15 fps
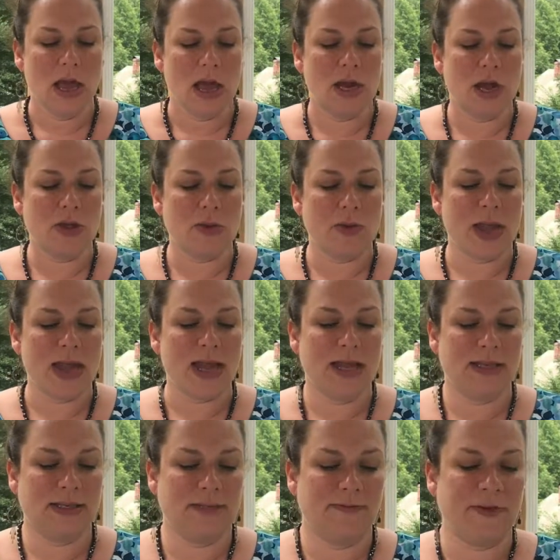Another way
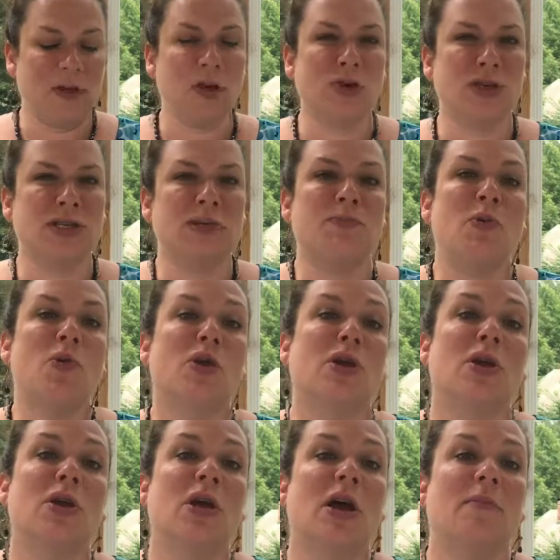is failure
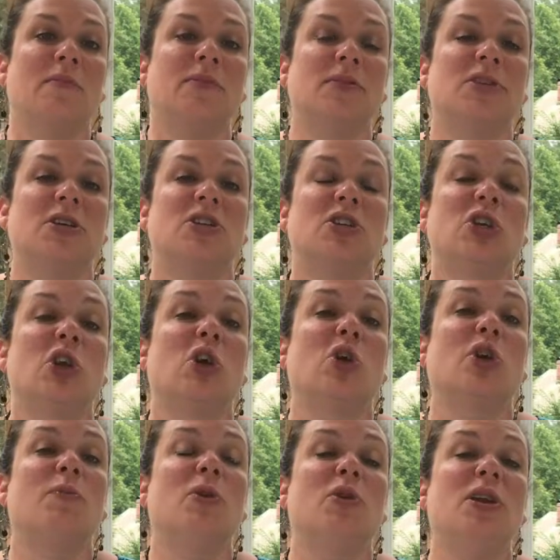to secure
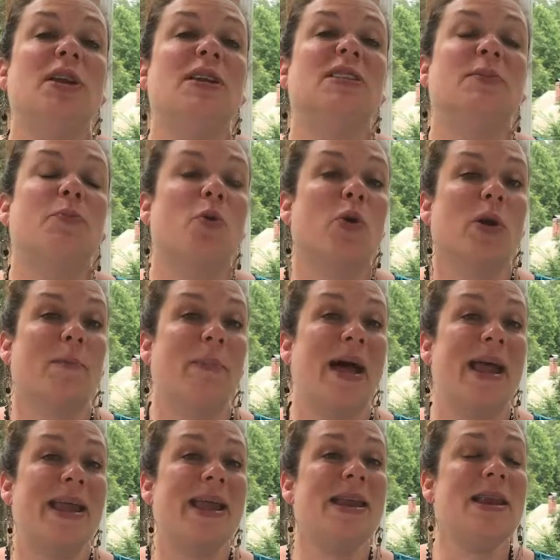community support and
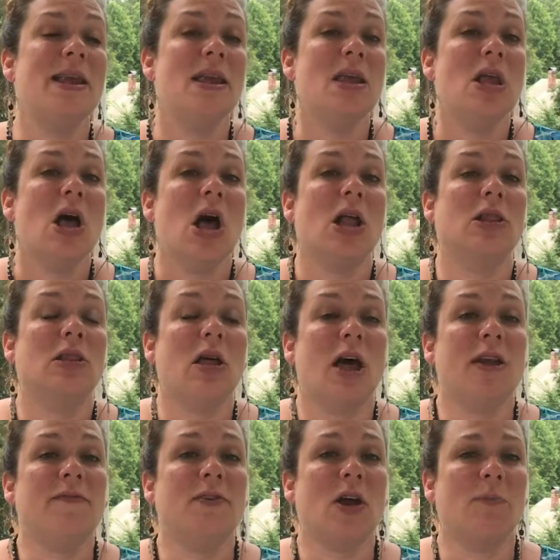buy-in. A
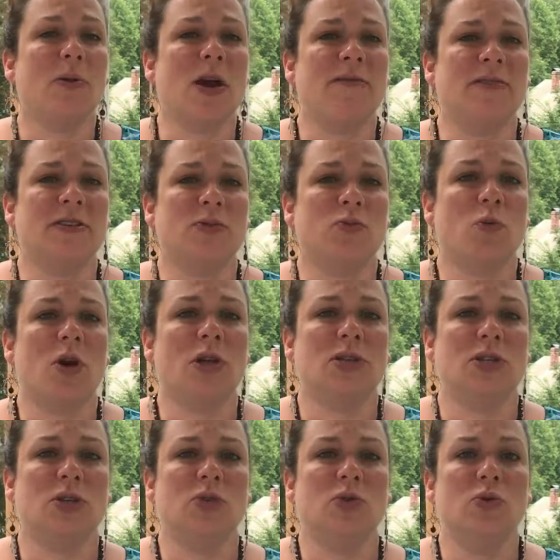lot of nonprofits
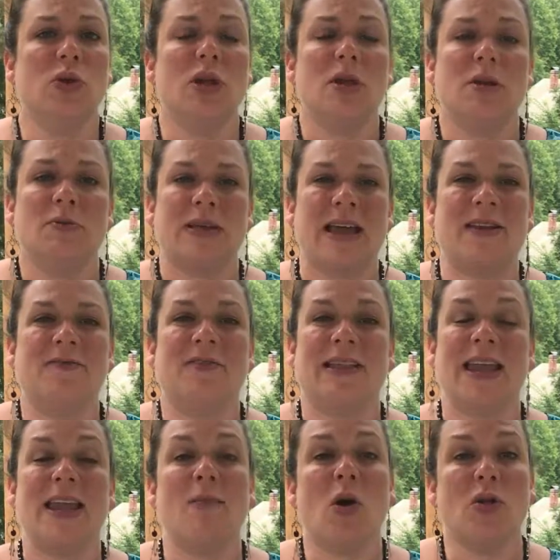want to kind of
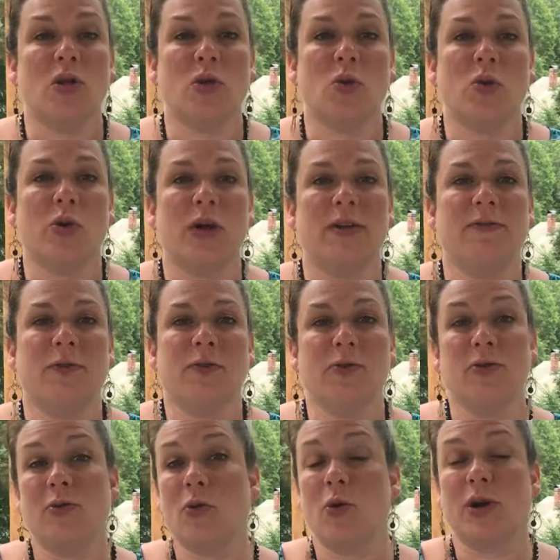claim all the glory
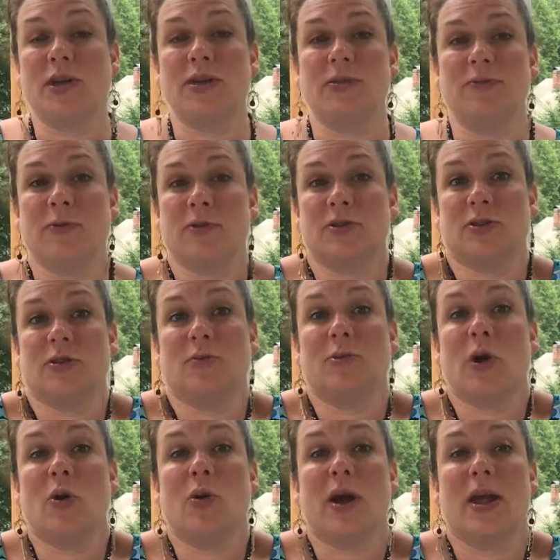for a certain
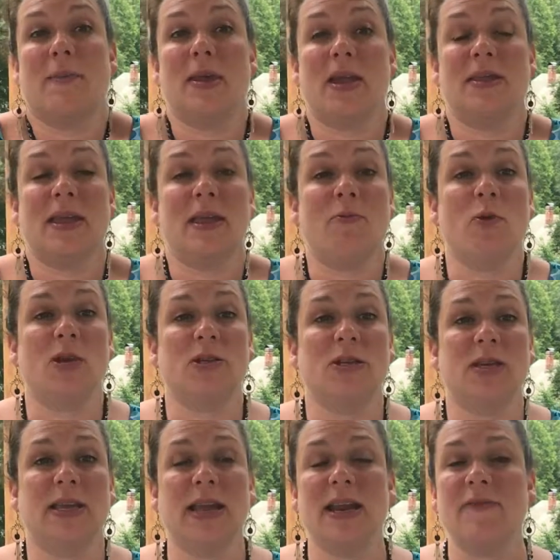program, and they want
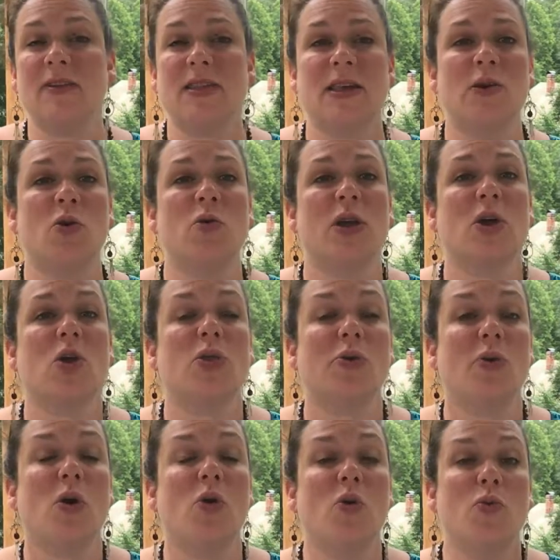to get everything going on
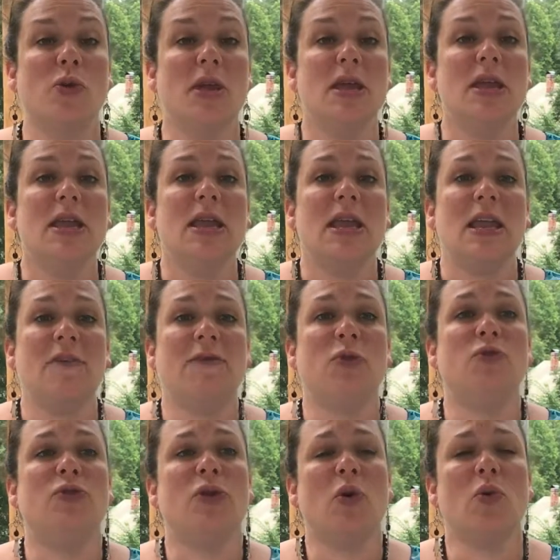their own. If
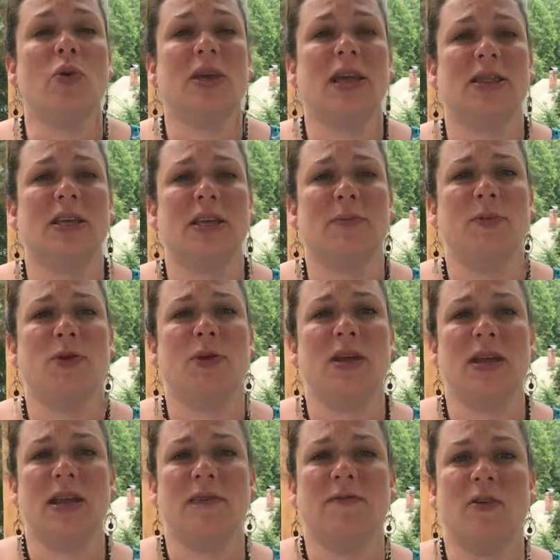you don't get the
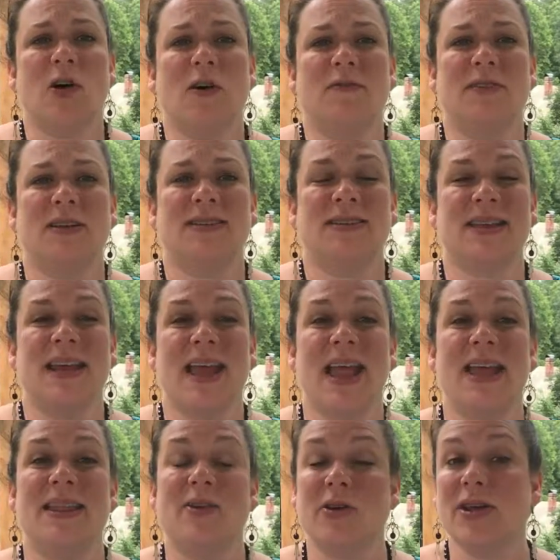community involved and say,
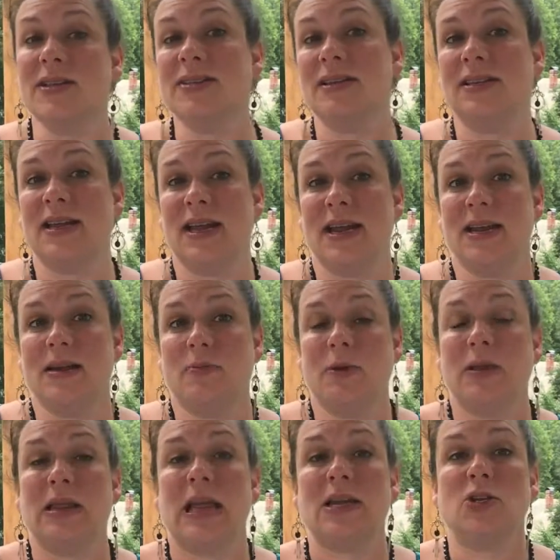hey, there is a need,
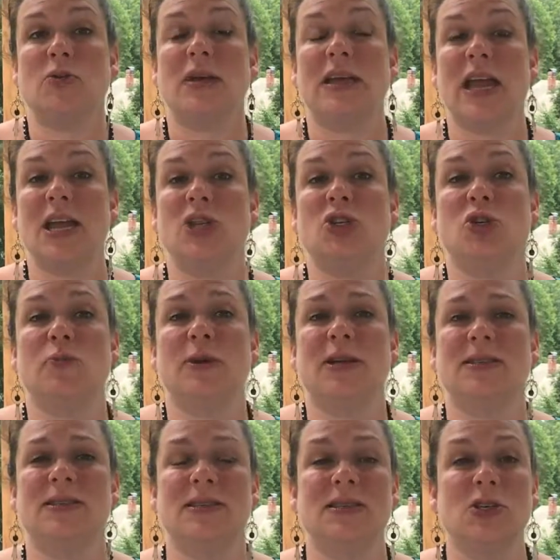we'd like to engage you
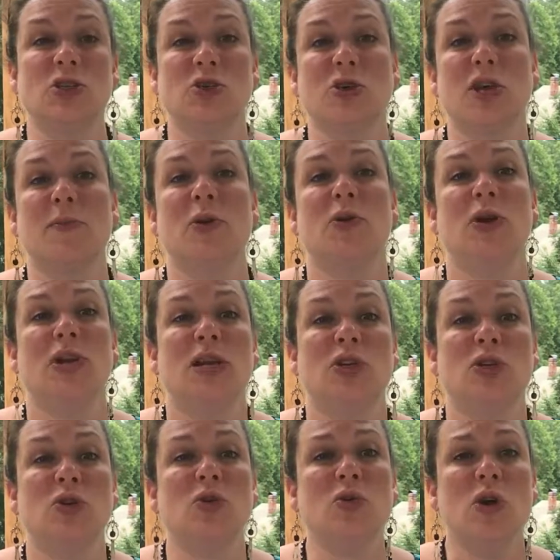because this is your community
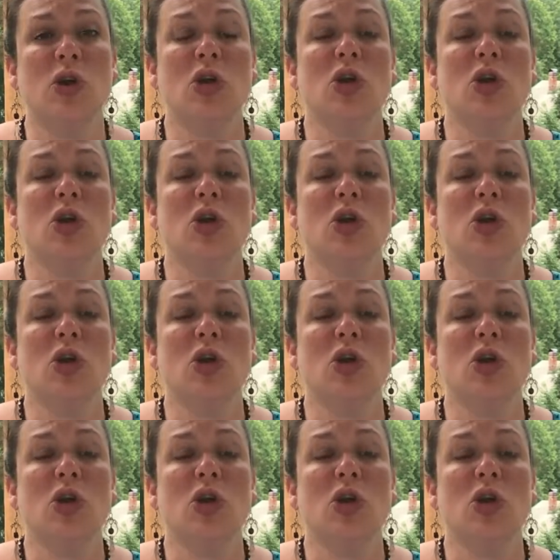too,